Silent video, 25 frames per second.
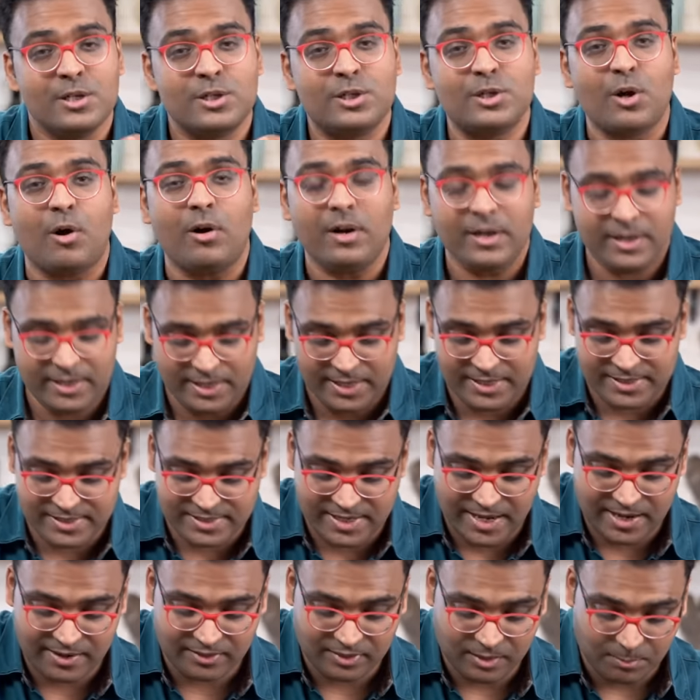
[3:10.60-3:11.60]
Salt is
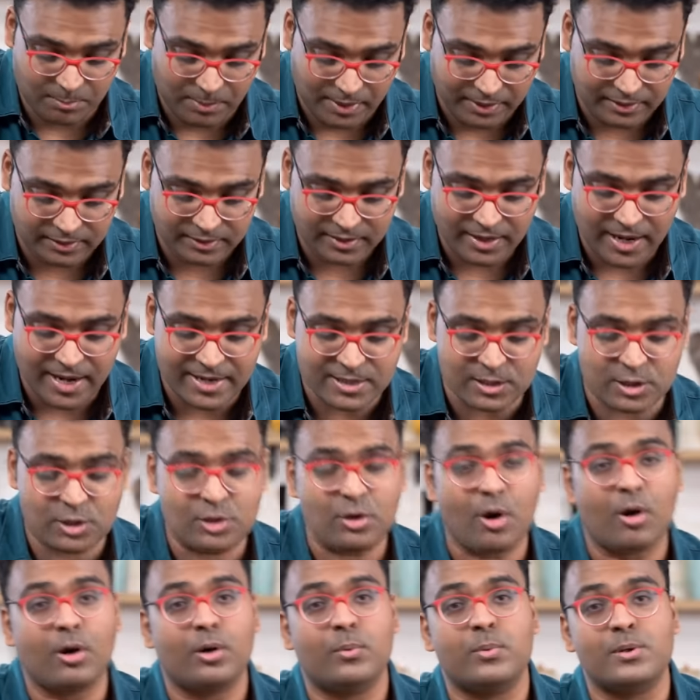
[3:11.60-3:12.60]
there in the butter, and
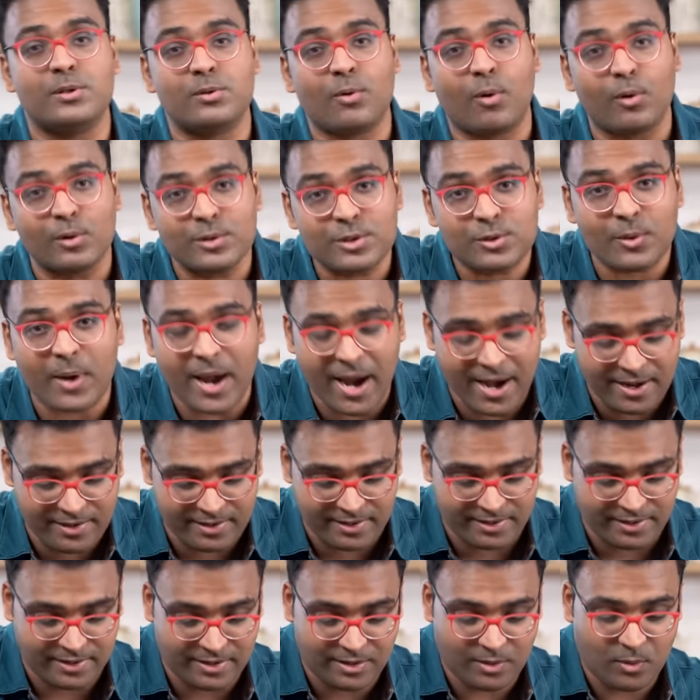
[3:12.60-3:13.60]
salt was also
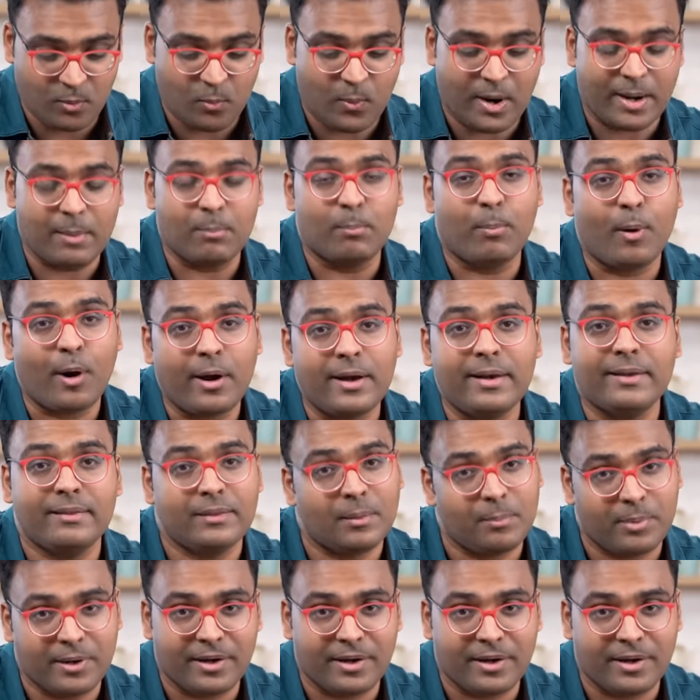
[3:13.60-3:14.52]
added in while boiling the